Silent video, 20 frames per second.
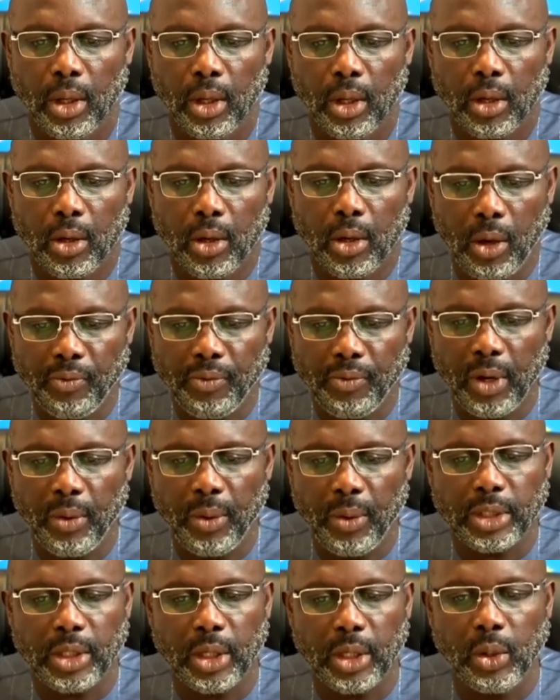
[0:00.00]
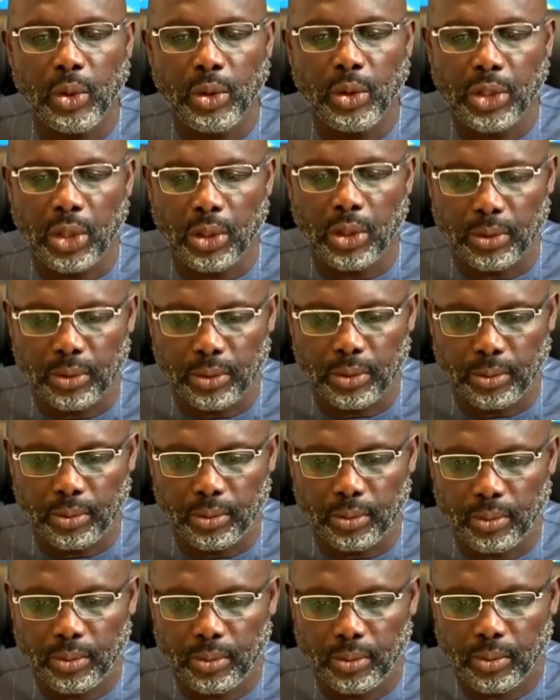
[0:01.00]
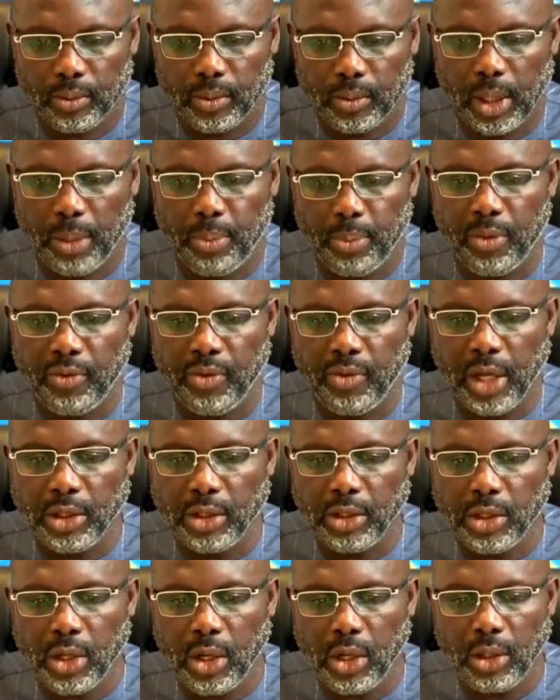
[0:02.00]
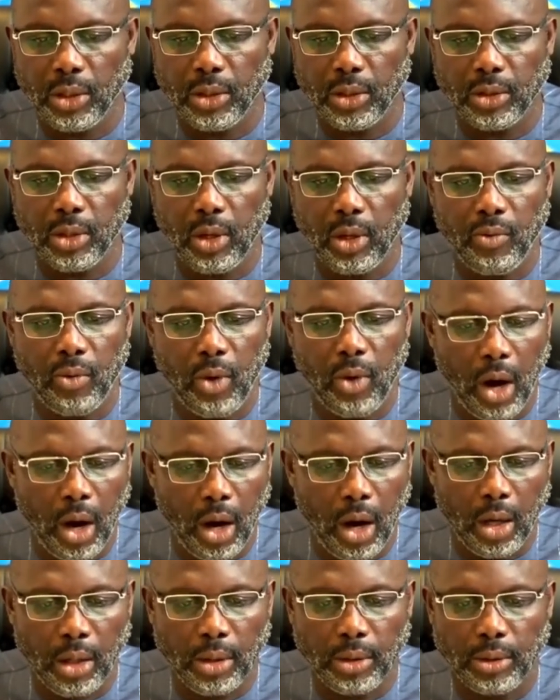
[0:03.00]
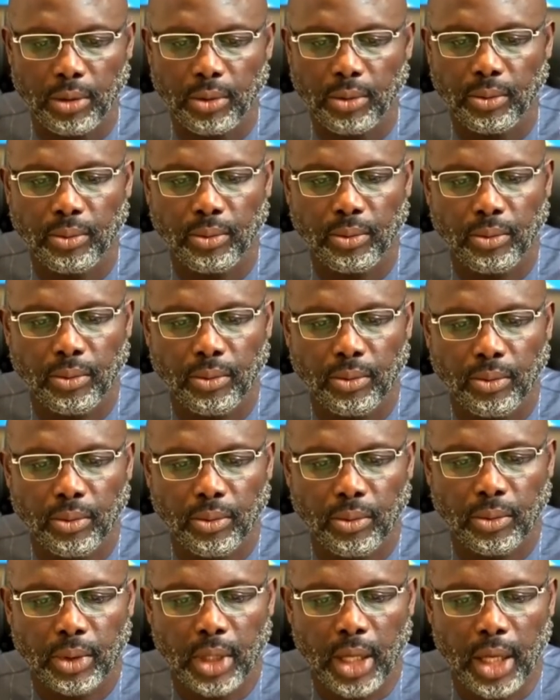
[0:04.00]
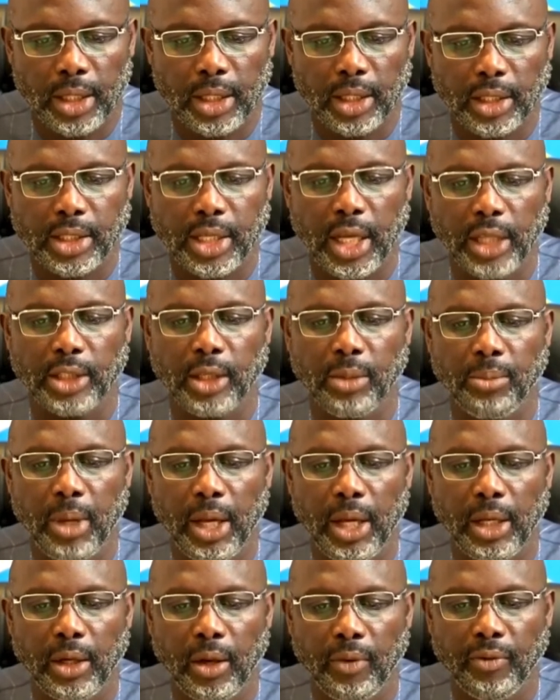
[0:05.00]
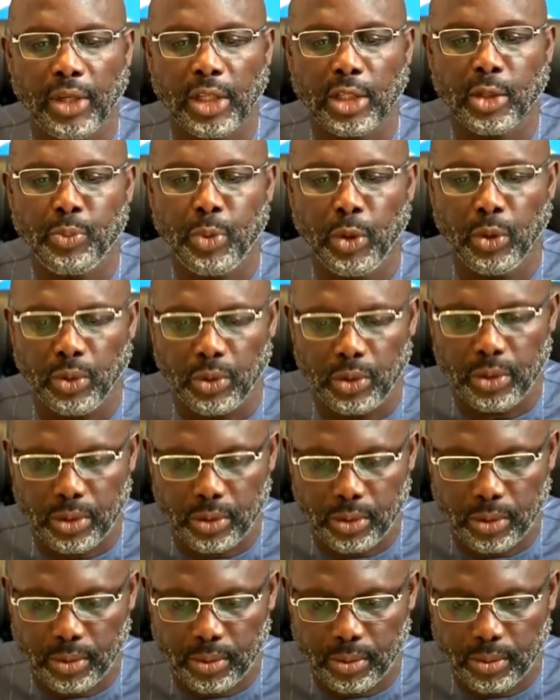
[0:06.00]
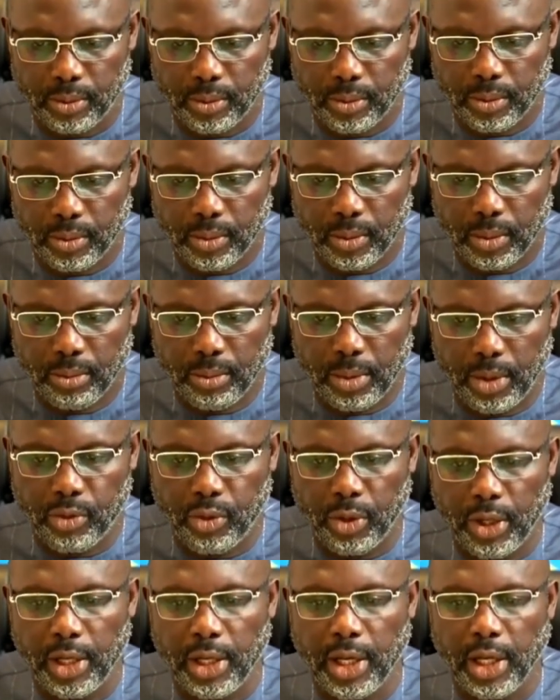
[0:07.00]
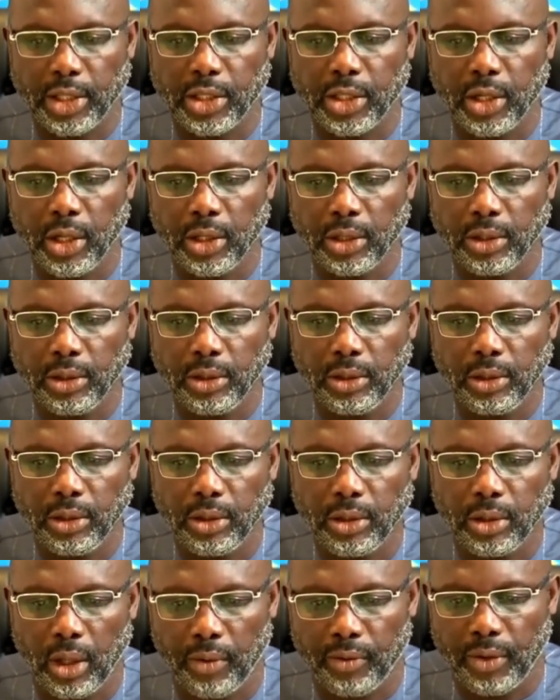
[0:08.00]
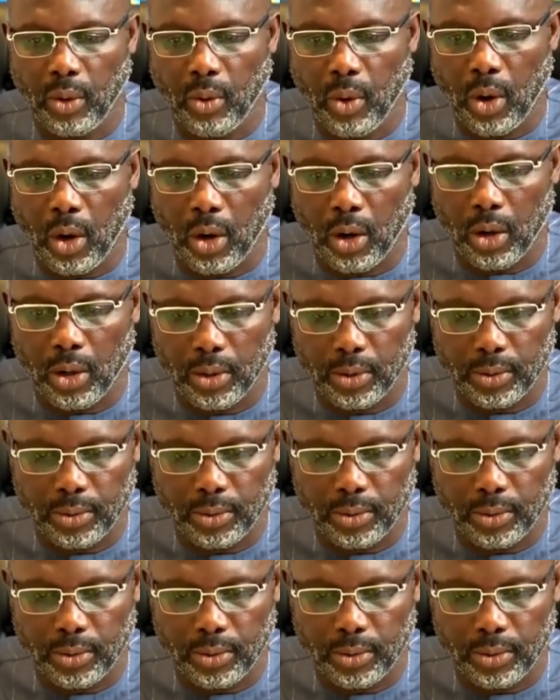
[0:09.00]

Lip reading: conflict resolution, the prevention of war, and the settlement of disputes between nations of the world,